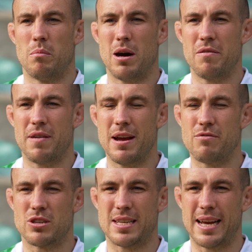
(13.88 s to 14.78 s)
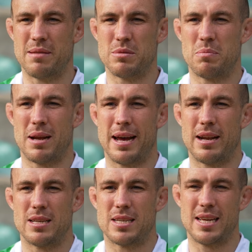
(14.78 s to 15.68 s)
My favourite stadium to play
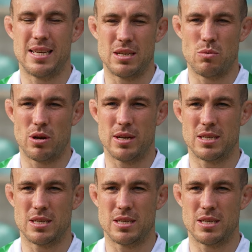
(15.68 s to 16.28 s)
in is an easy one.